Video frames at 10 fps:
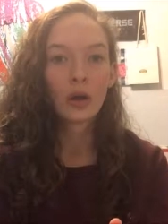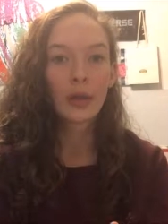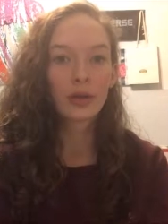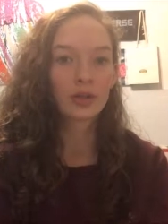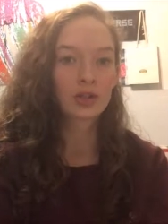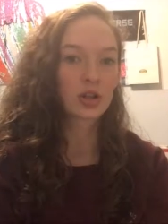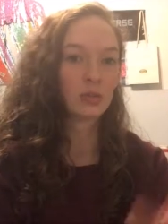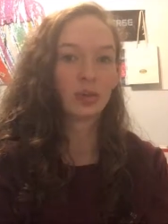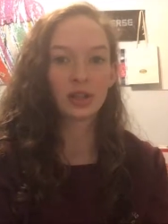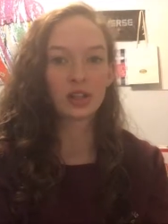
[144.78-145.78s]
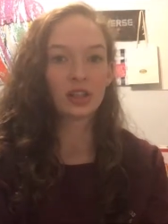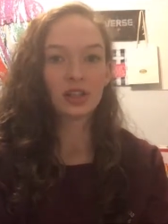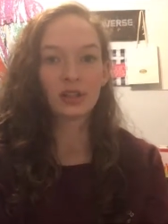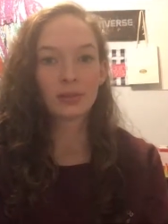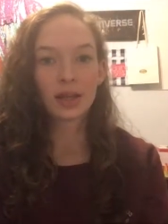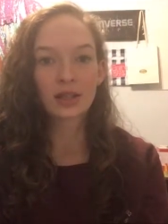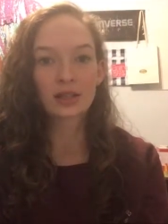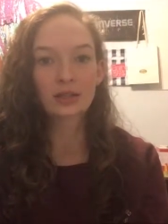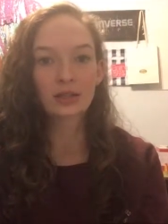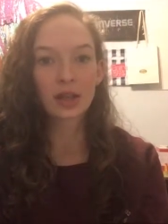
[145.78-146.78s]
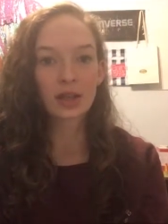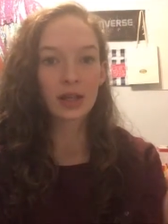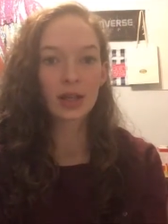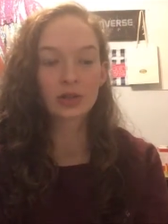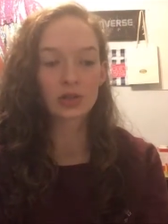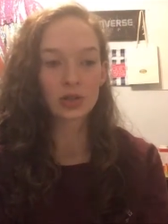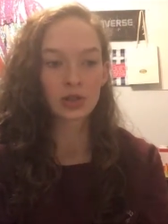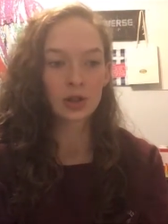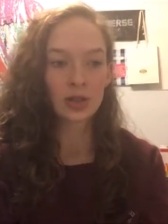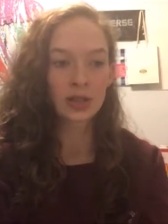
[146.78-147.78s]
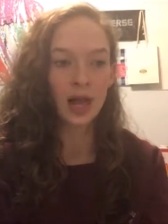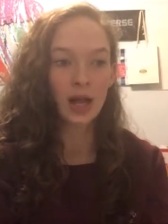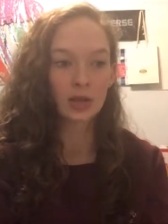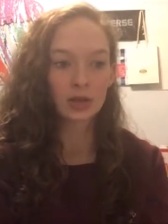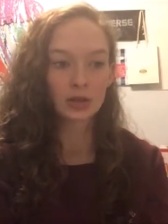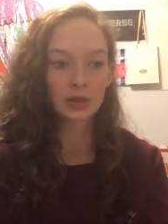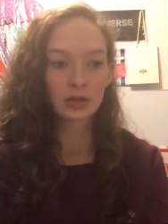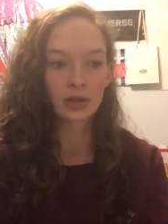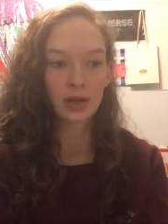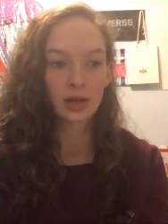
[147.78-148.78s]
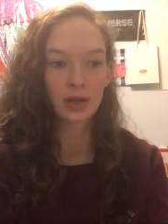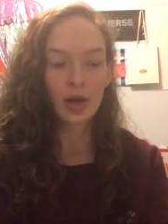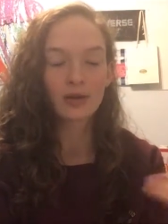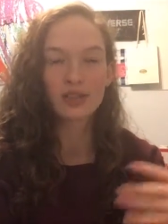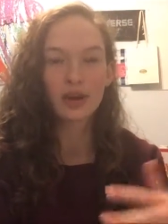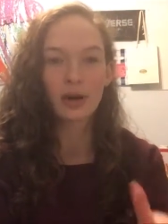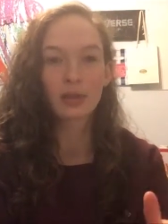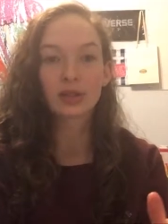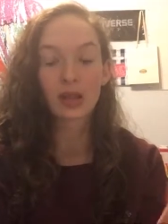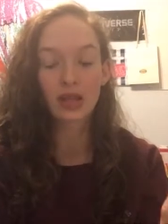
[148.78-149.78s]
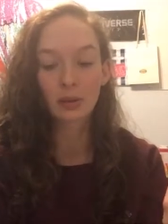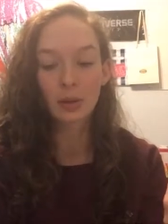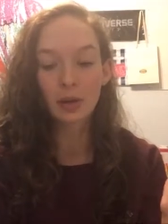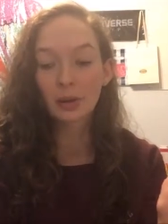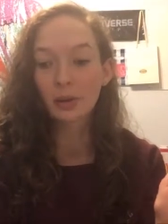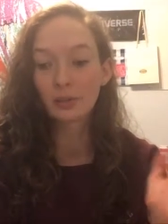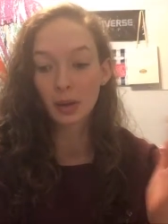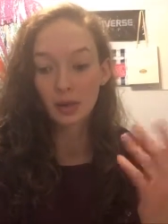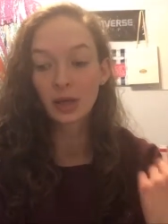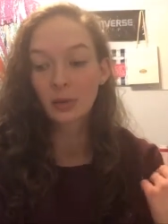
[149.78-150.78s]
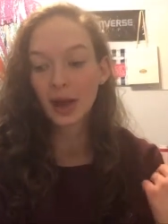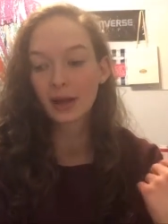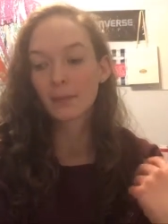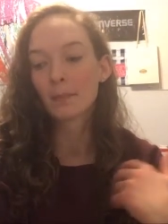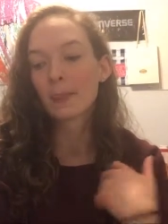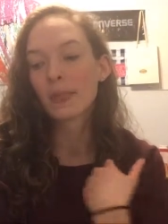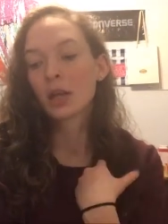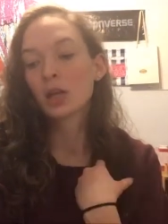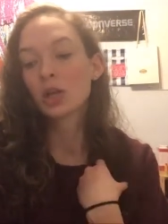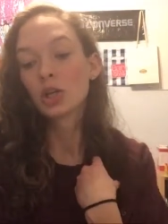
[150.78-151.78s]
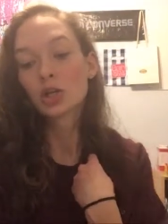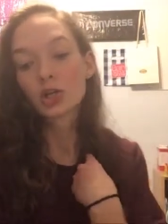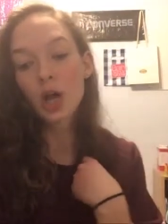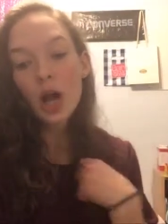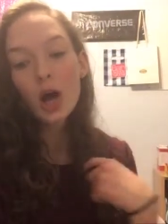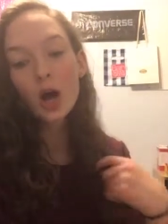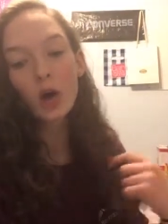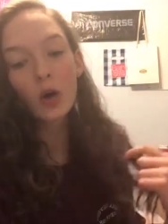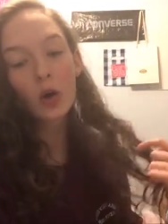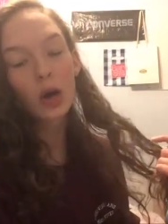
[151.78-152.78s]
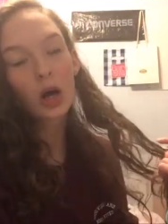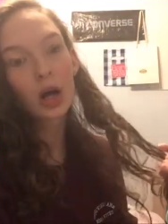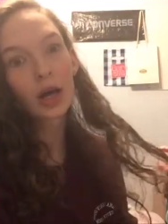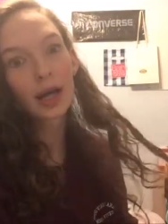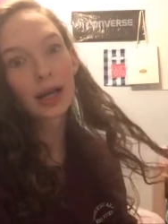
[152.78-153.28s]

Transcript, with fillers: and then just completely makes like cancel the transaction and like I was scared I wasn't get my, my money back. So